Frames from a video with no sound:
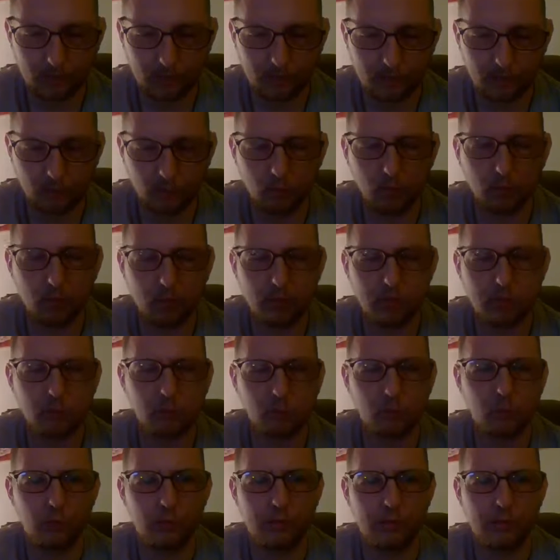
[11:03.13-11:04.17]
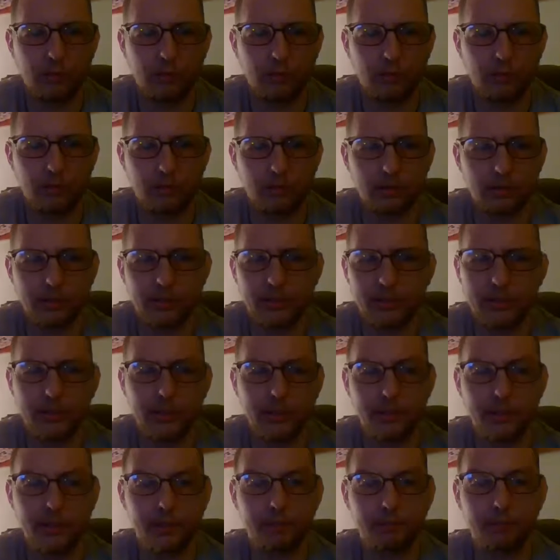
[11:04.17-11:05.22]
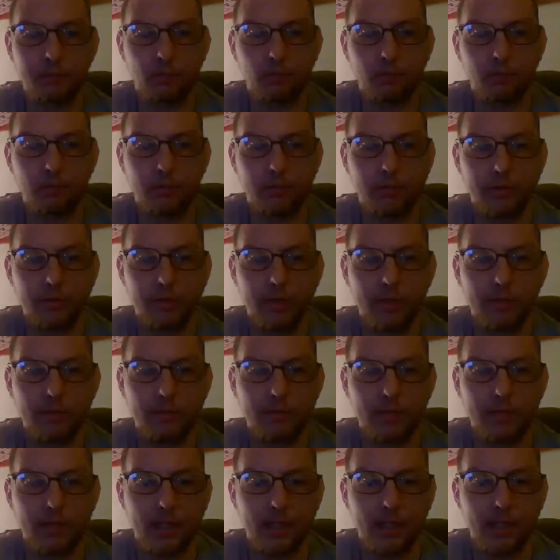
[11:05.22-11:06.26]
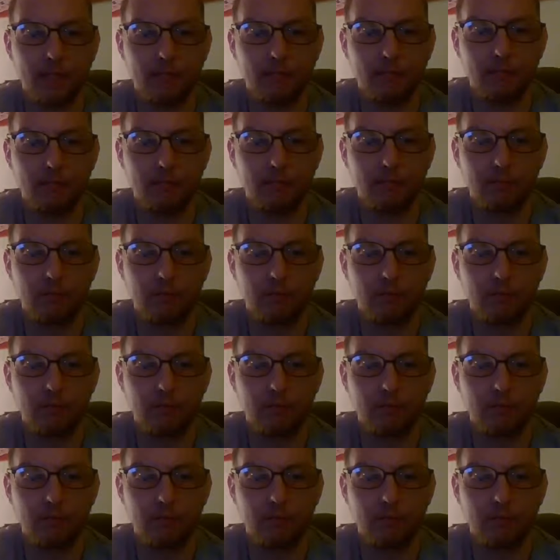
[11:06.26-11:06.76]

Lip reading: in order to win in any sport, you have to have